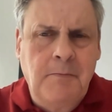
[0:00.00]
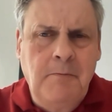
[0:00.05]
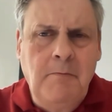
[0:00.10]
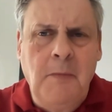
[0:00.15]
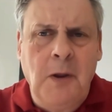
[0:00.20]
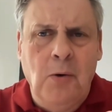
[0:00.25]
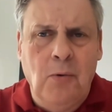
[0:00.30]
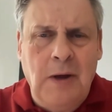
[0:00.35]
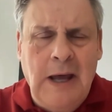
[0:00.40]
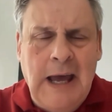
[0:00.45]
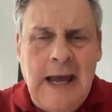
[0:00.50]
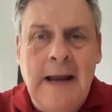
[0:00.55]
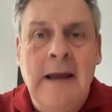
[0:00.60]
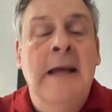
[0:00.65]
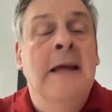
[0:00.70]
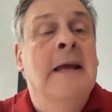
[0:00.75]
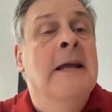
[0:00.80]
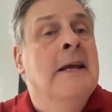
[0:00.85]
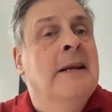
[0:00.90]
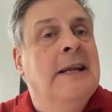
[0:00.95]
Okay,
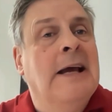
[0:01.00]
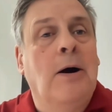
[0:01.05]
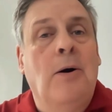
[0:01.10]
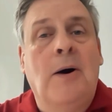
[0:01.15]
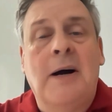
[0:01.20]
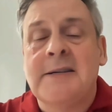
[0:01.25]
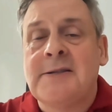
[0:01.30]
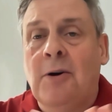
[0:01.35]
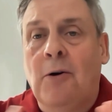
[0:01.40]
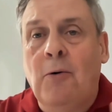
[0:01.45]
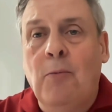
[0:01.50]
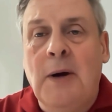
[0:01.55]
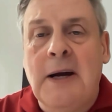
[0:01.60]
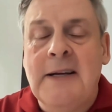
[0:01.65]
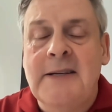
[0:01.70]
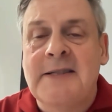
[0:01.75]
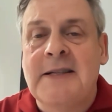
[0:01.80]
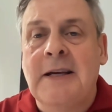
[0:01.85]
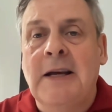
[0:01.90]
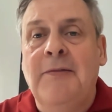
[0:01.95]
now as
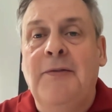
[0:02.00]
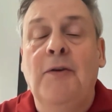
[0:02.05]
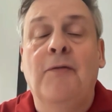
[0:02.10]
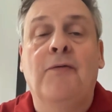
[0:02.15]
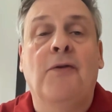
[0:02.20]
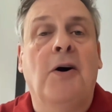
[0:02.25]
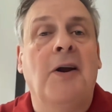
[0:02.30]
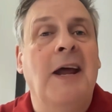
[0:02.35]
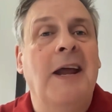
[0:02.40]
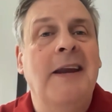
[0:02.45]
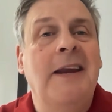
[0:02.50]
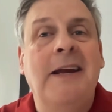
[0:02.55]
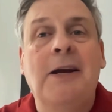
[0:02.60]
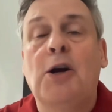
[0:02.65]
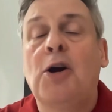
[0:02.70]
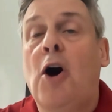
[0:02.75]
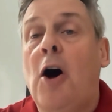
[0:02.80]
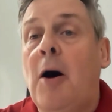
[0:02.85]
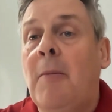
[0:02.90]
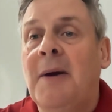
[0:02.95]
always, if you've got any
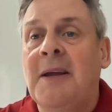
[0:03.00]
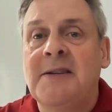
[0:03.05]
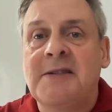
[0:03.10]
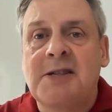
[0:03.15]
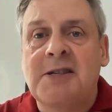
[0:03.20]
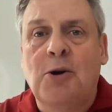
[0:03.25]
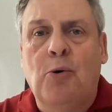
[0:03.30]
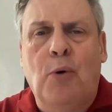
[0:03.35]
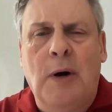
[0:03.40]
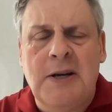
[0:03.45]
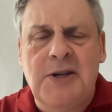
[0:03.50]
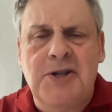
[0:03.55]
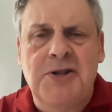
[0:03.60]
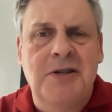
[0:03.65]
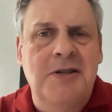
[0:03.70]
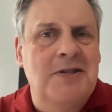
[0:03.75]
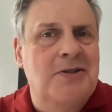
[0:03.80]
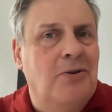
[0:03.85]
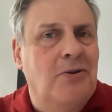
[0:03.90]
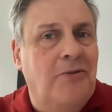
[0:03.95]
comments,
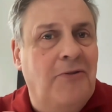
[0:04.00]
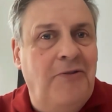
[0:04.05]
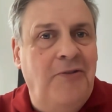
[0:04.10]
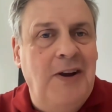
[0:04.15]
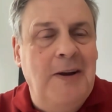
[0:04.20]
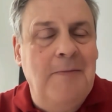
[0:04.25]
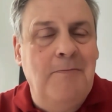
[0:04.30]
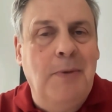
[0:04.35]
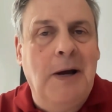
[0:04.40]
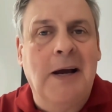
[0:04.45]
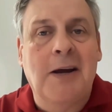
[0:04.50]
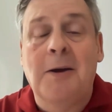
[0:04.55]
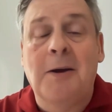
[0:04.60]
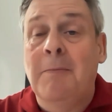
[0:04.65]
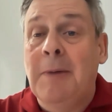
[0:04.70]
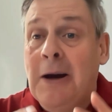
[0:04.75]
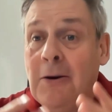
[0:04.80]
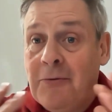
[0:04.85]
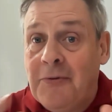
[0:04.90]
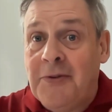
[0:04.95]
questions or feedback
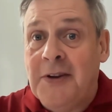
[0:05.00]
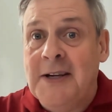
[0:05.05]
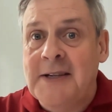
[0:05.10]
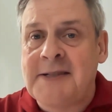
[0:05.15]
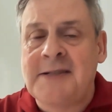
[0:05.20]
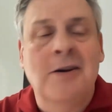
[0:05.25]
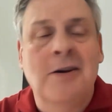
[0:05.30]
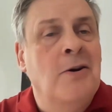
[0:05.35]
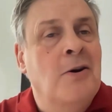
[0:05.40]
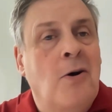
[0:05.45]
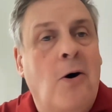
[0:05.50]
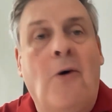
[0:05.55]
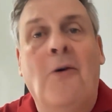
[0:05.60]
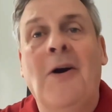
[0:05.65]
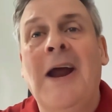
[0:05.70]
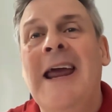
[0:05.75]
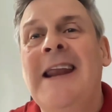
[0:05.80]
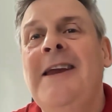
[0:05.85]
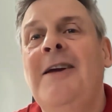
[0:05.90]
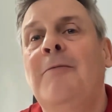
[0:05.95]
about this
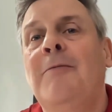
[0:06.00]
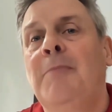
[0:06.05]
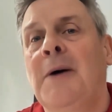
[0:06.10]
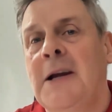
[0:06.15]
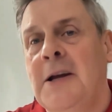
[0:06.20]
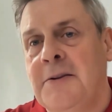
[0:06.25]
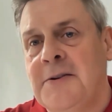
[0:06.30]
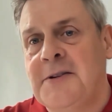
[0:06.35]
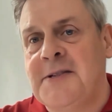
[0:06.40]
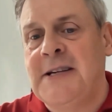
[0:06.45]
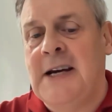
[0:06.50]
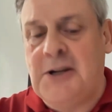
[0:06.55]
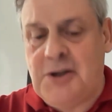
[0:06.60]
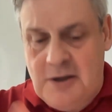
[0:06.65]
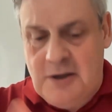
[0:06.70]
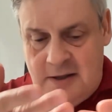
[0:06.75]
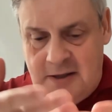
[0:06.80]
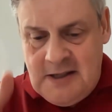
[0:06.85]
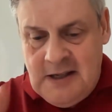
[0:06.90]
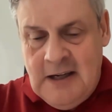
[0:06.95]
or any of my other
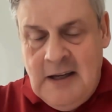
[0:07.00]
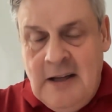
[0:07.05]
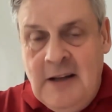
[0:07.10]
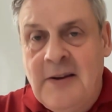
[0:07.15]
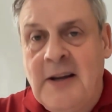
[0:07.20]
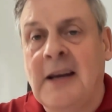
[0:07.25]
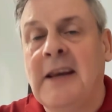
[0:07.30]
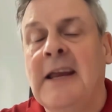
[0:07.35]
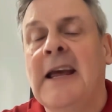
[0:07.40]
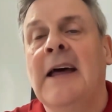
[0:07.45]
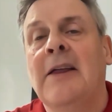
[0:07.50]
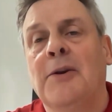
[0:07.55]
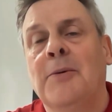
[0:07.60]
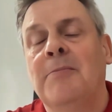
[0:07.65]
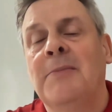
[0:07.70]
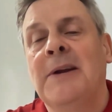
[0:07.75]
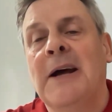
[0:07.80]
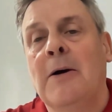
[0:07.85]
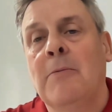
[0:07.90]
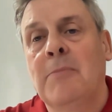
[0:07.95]
sessions, then get
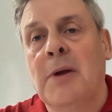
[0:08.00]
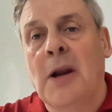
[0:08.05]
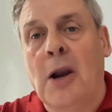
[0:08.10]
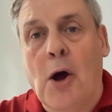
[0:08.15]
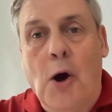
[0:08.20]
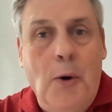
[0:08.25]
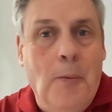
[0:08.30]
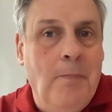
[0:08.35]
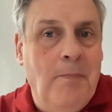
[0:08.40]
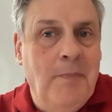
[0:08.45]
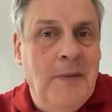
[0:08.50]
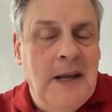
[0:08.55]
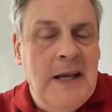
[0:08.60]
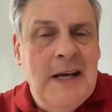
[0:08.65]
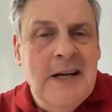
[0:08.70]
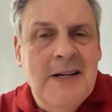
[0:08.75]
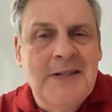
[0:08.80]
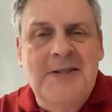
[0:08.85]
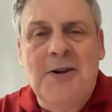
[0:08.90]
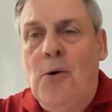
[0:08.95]
them down below.
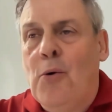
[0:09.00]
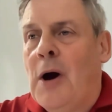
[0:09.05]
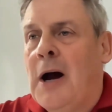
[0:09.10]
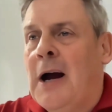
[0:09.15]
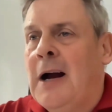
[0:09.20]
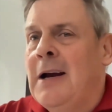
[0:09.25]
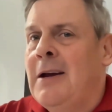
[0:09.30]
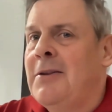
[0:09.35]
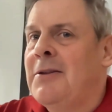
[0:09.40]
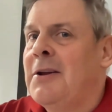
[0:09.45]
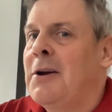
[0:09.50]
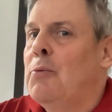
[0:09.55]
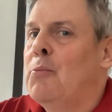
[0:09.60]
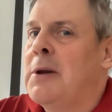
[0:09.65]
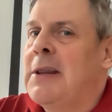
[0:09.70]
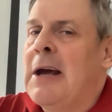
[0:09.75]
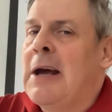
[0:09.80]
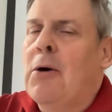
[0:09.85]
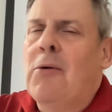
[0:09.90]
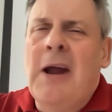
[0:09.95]
So I think
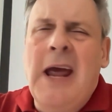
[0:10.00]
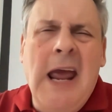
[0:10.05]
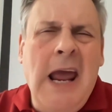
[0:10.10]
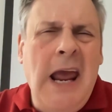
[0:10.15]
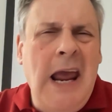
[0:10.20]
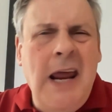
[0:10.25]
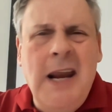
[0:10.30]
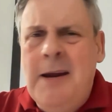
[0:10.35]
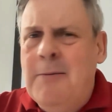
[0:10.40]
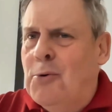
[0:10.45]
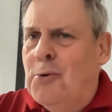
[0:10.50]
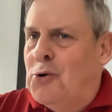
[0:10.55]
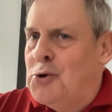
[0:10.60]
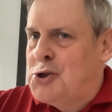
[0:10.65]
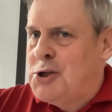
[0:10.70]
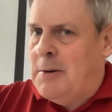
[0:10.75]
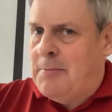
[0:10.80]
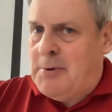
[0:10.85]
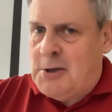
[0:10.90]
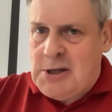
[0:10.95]
without any more
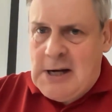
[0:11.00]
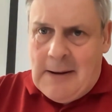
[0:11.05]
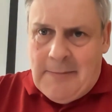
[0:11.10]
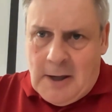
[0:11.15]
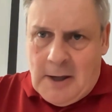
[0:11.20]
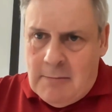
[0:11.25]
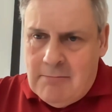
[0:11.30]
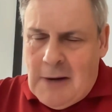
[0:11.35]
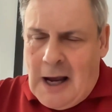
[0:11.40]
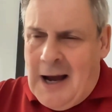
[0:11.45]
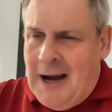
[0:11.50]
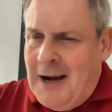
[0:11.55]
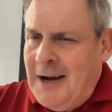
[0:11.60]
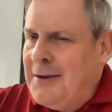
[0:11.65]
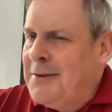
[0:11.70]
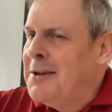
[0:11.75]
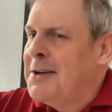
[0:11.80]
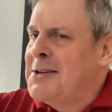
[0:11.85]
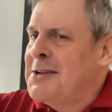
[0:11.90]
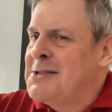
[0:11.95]
jibber jabber,
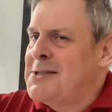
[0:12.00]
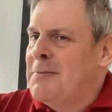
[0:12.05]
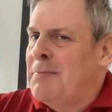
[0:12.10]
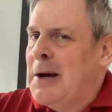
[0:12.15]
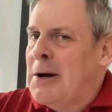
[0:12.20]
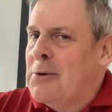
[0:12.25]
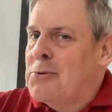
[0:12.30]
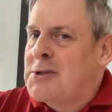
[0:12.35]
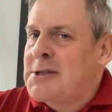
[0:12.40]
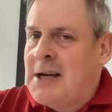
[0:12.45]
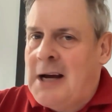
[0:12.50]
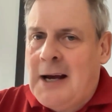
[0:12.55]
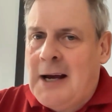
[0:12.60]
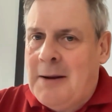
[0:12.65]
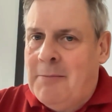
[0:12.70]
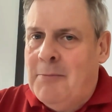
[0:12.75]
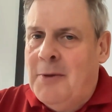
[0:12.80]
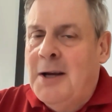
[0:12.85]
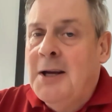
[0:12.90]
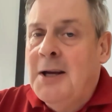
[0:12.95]
I think it's about
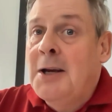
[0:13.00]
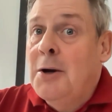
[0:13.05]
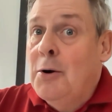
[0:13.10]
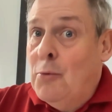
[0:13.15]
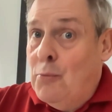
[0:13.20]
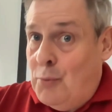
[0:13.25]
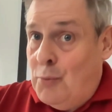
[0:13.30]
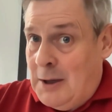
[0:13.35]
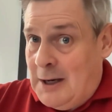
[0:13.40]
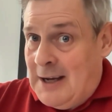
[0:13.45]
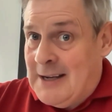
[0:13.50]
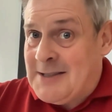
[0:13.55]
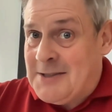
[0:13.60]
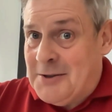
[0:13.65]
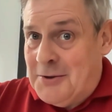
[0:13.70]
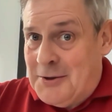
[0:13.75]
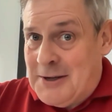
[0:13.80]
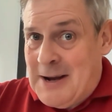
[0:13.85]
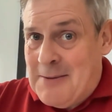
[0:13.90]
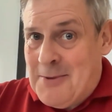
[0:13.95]
time we get
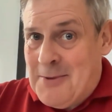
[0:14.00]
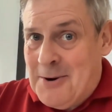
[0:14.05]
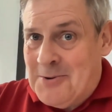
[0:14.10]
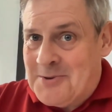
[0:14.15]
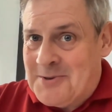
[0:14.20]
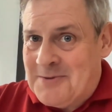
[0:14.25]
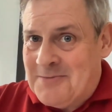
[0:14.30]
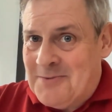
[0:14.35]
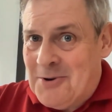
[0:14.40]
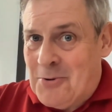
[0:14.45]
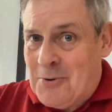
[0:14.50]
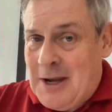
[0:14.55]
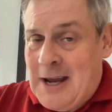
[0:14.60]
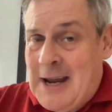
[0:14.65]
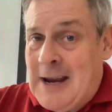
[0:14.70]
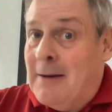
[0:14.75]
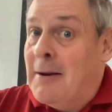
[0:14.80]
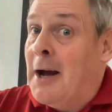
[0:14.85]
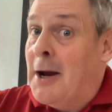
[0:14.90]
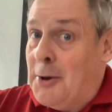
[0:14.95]
to the demos.
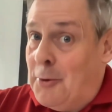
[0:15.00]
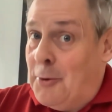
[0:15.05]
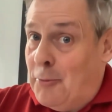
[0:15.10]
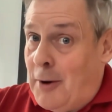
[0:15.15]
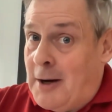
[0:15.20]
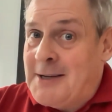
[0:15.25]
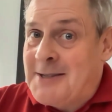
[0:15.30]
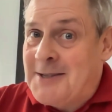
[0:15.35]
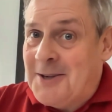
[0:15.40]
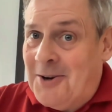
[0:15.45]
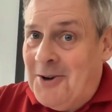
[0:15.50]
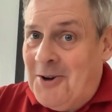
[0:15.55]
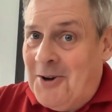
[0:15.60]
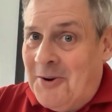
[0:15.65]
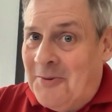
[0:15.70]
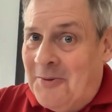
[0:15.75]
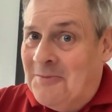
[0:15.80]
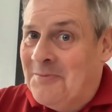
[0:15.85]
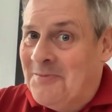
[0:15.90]
Okay, are you ready to learn?